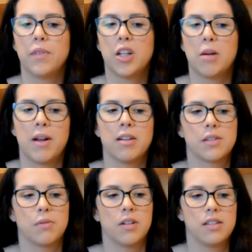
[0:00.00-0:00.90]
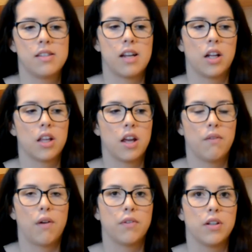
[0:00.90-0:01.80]
her parents weren't necessarily
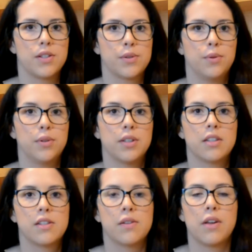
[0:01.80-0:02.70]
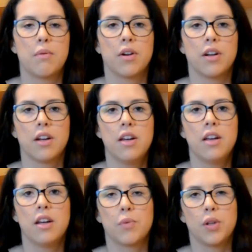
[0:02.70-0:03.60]
involved in schooling, so they weren't
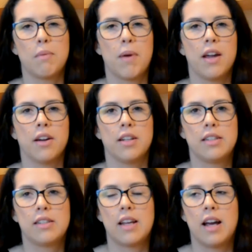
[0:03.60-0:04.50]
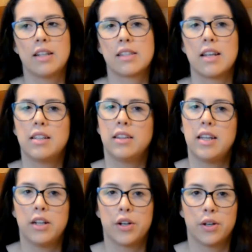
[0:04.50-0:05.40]
really parents as like
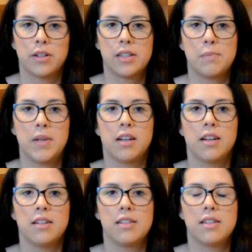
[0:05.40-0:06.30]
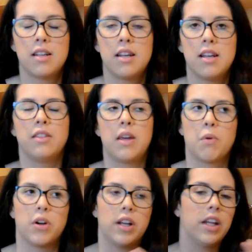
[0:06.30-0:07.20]
leaders, because they
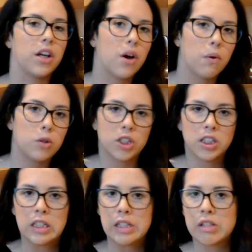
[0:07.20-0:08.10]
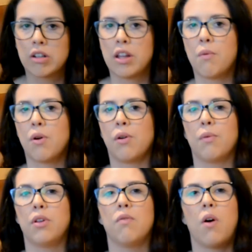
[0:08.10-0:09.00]
weren't any coaches or they weren't
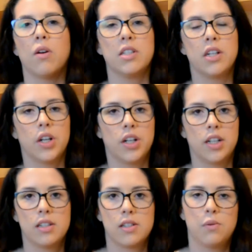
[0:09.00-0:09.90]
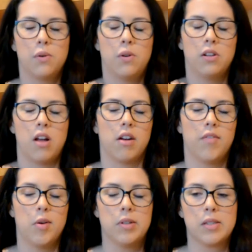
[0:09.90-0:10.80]
really volunteering in school. A lot
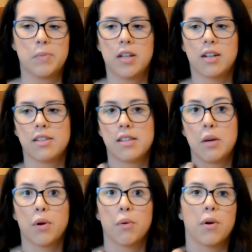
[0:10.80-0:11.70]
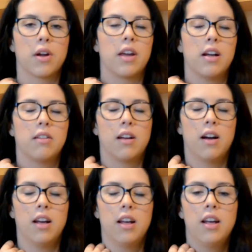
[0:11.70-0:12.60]
of it was because they were working a
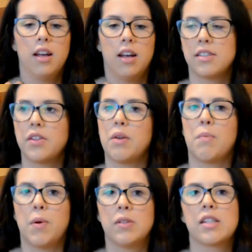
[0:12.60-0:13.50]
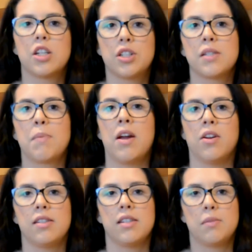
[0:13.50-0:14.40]
lot. So they were mostly just
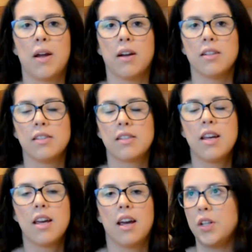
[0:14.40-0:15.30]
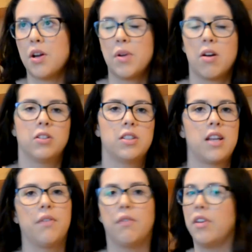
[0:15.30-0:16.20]
parents as parents. We all just
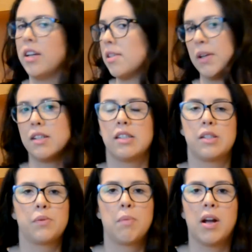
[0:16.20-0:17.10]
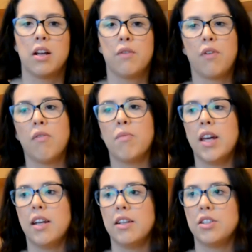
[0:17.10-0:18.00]
have different experiences with parent
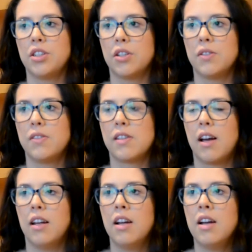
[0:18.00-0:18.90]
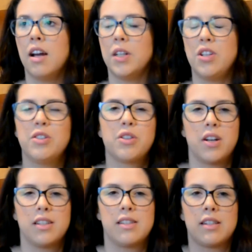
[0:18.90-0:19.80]
involvement, and it just shows that, and you don't
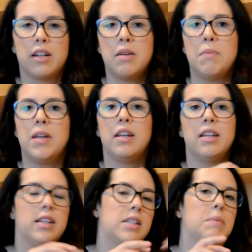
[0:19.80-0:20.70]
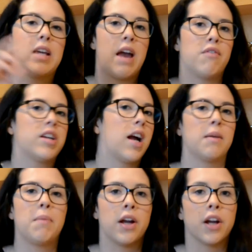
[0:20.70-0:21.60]
necessarily need to be every
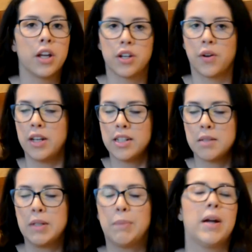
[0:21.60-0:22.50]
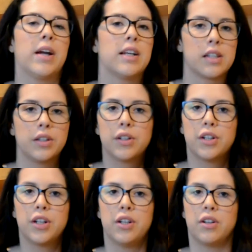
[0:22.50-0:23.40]
kind of parent. You don't need to be a parent as a
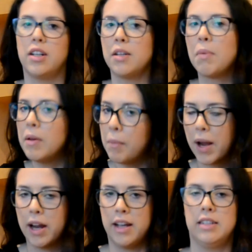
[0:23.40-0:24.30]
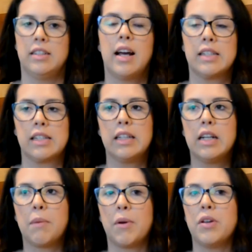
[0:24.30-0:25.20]
learner, you don't need to be a parent as a
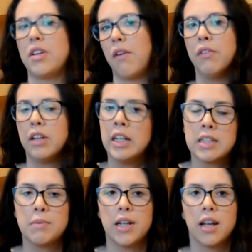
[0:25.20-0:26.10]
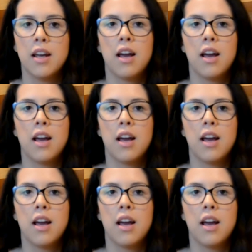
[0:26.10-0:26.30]
leader, but you definitely need to be